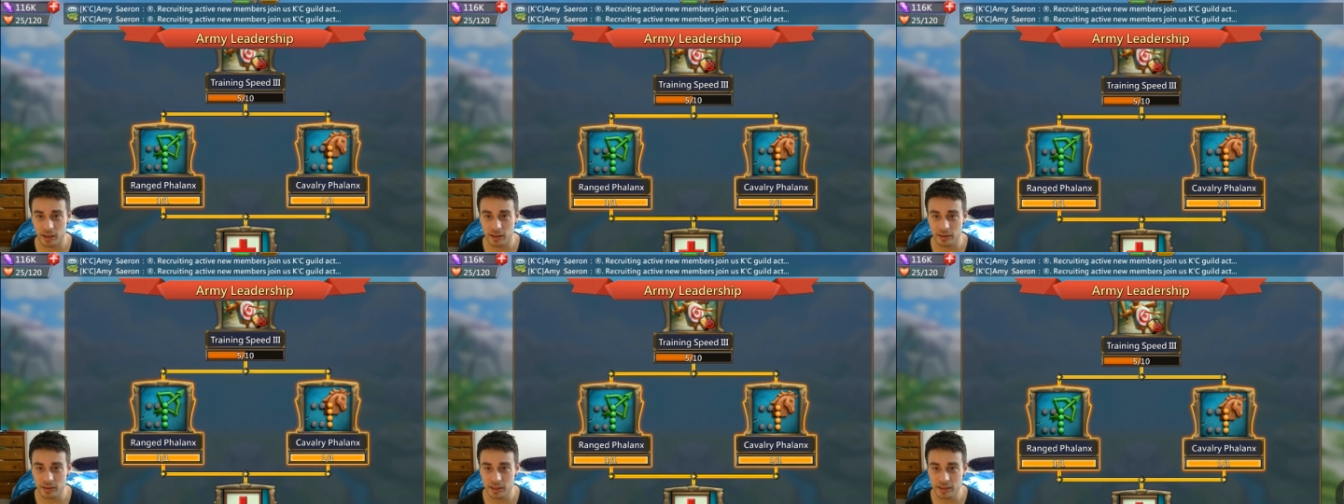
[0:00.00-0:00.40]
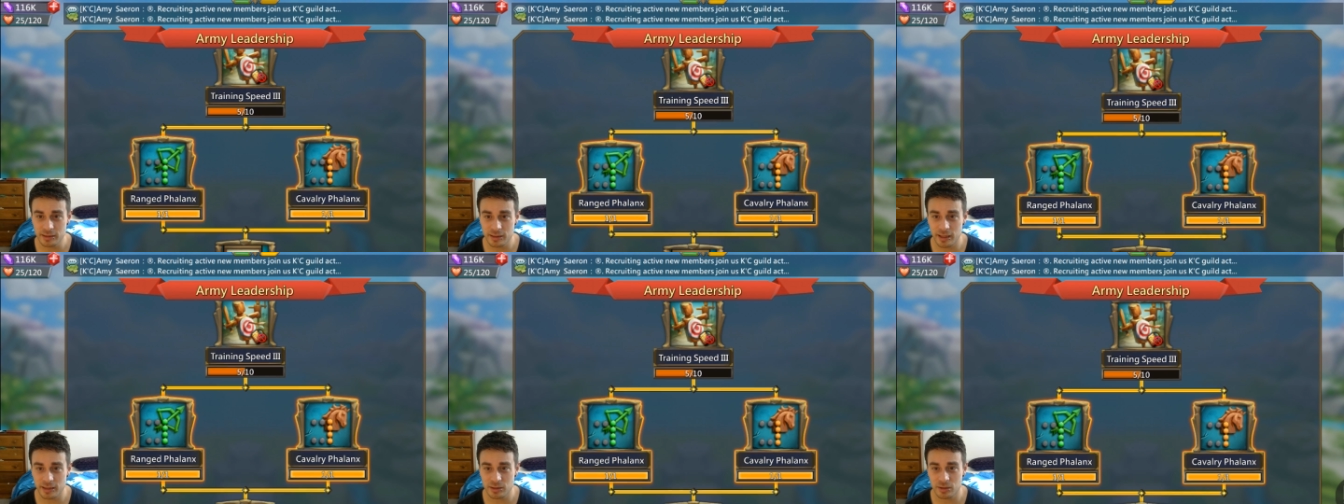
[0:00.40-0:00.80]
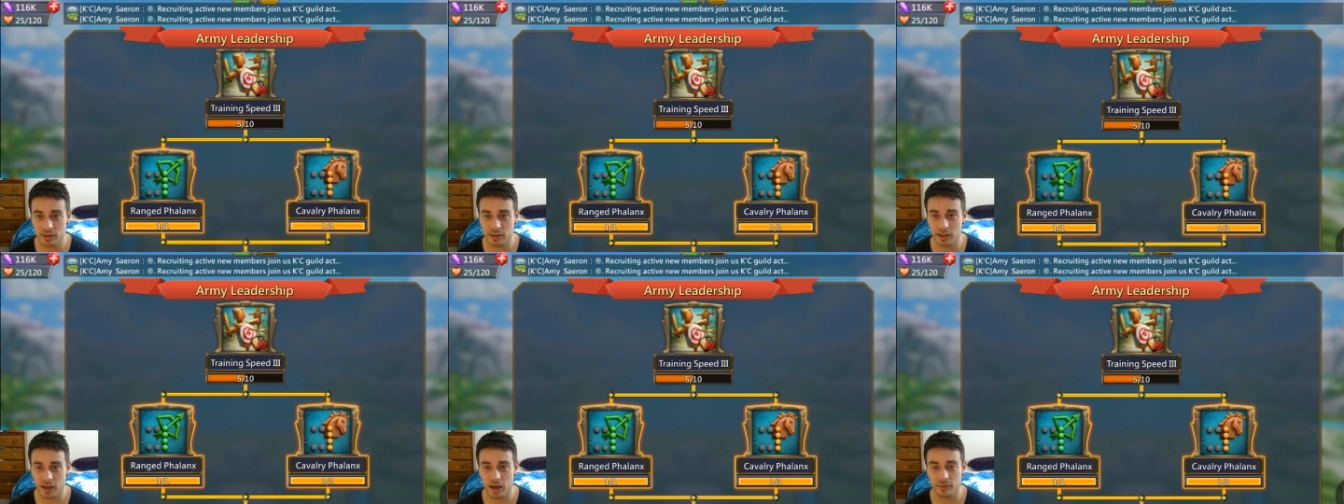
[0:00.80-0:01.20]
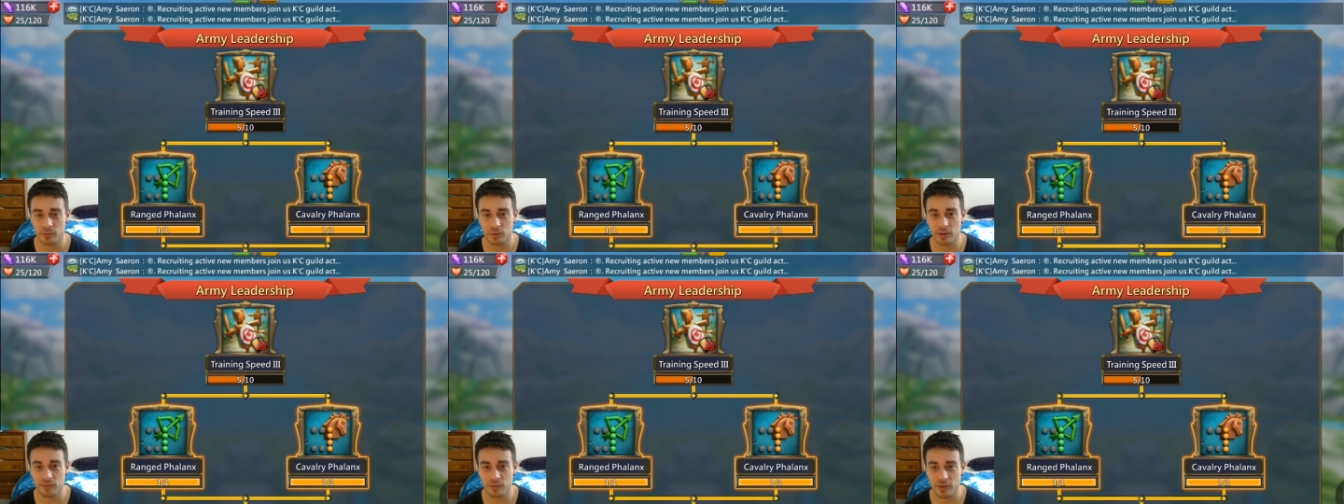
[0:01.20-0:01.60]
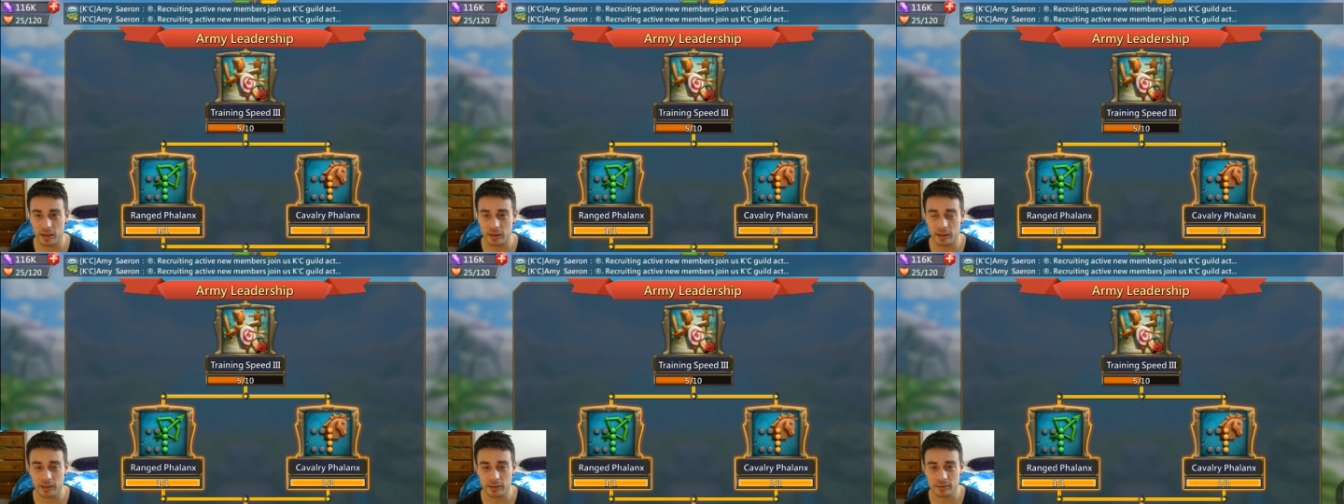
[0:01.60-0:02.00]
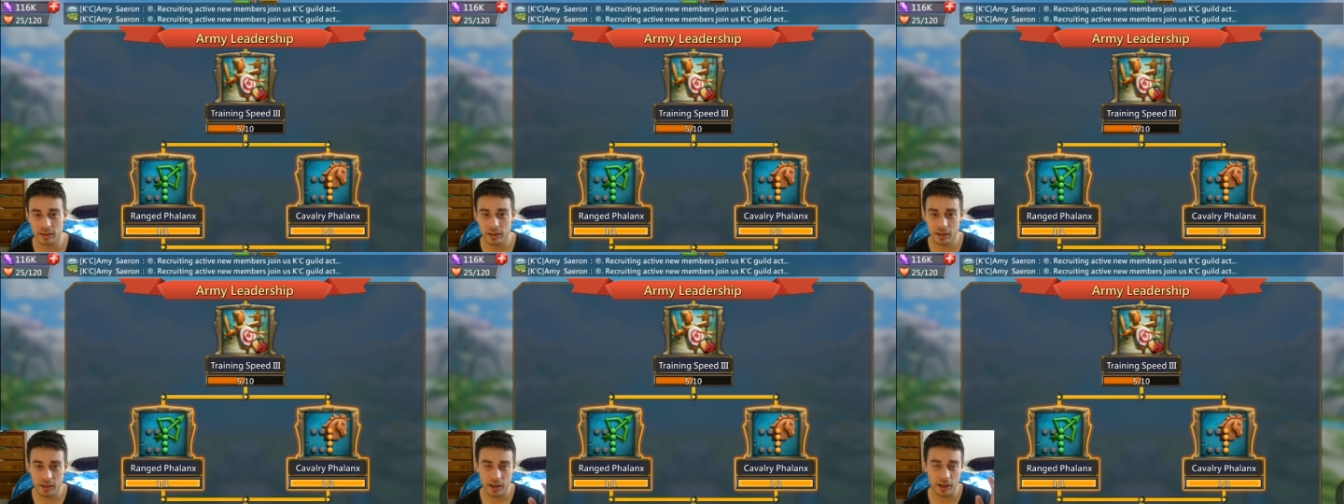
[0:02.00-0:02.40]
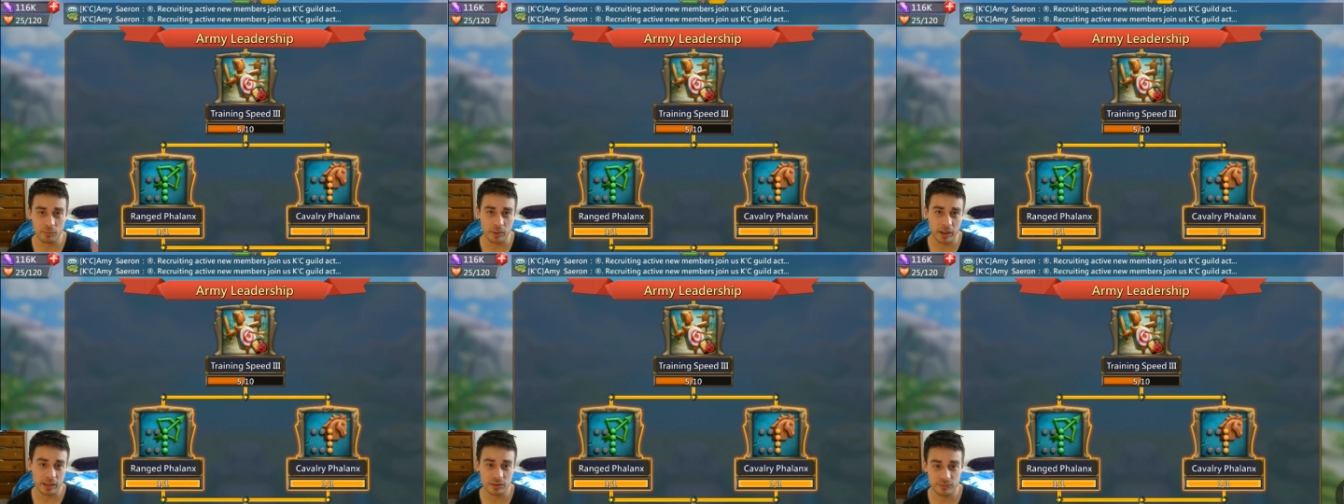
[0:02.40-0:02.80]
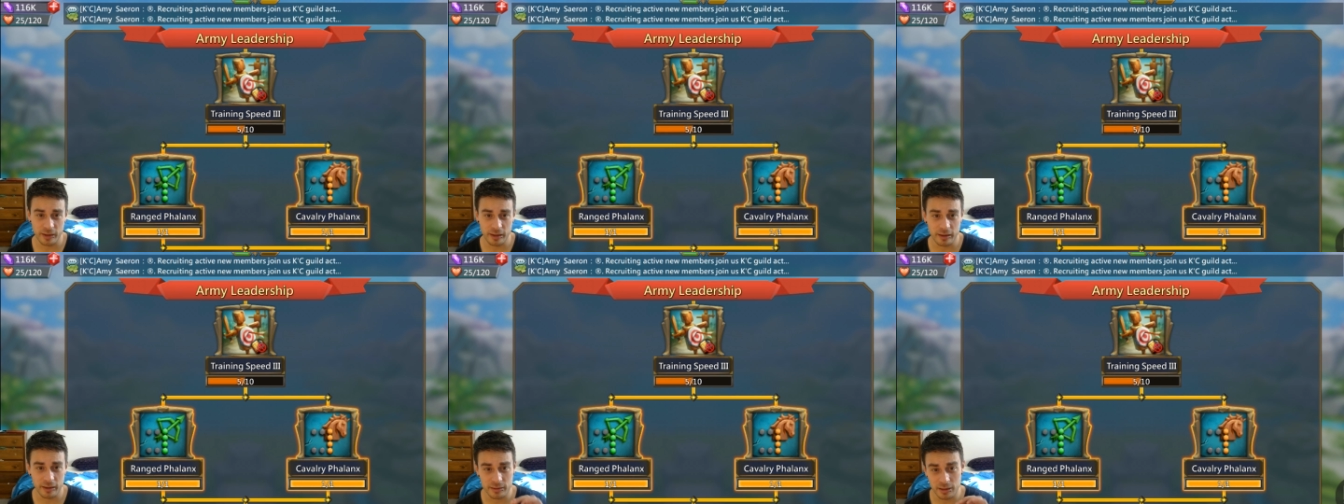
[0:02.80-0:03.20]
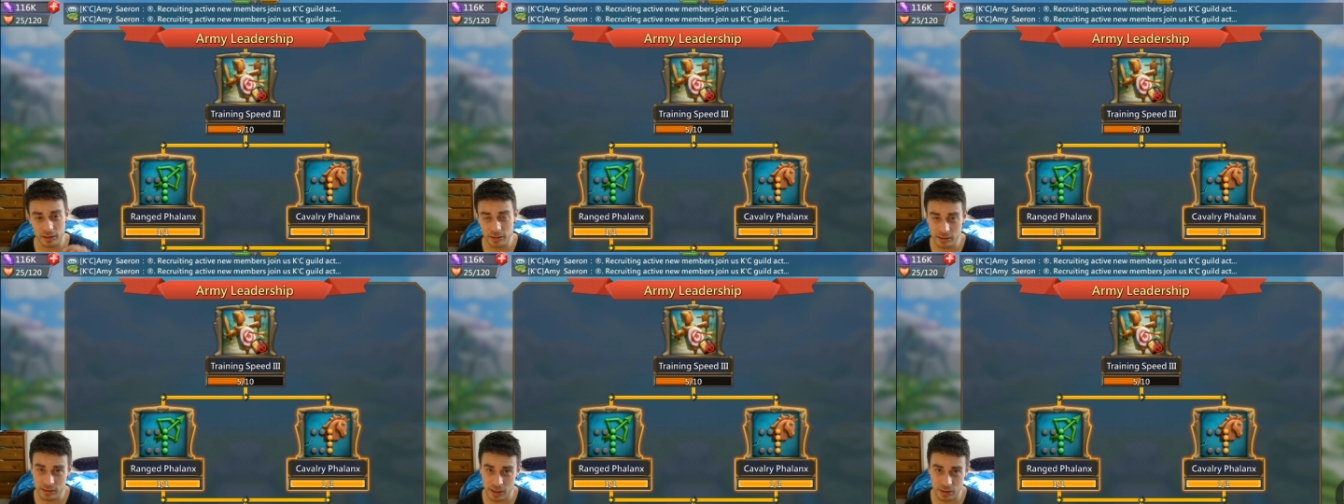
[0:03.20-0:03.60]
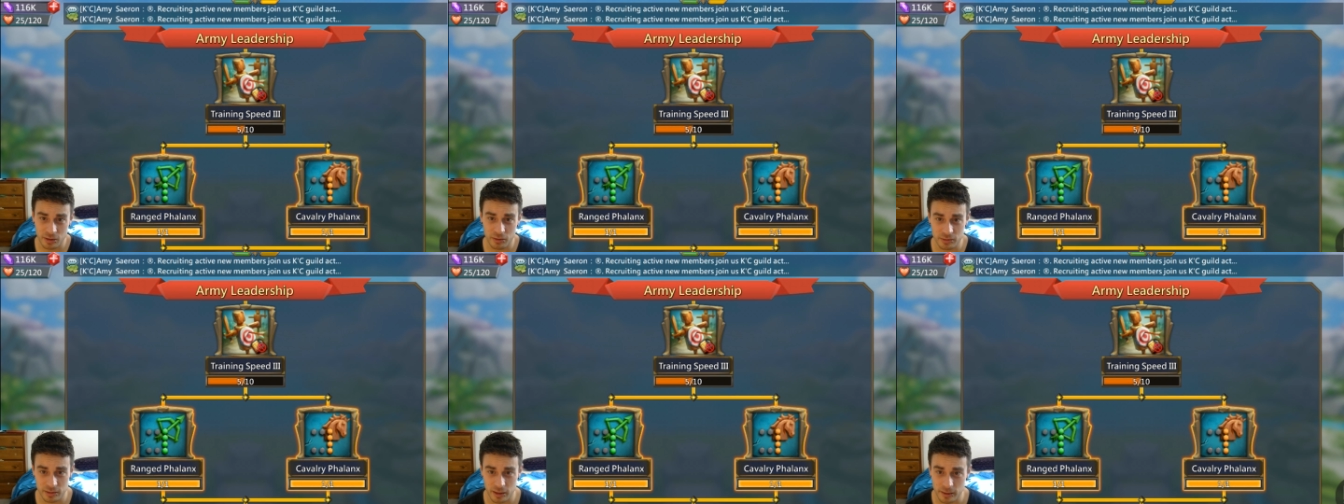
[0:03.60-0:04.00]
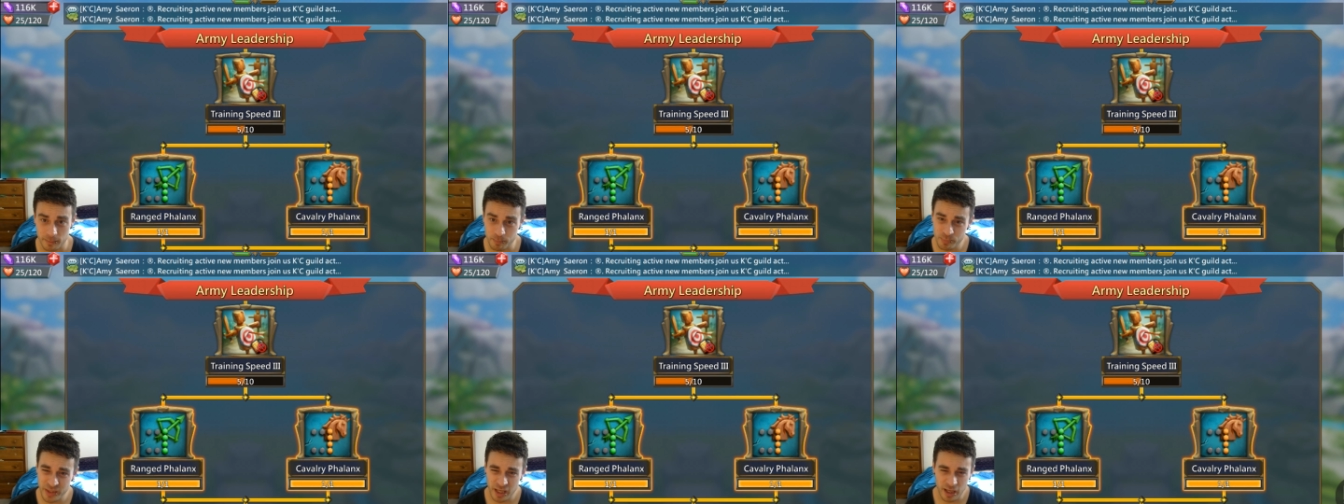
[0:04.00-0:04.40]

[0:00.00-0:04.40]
At least get to the cavalry phalanx and range phalanx. At least get those done.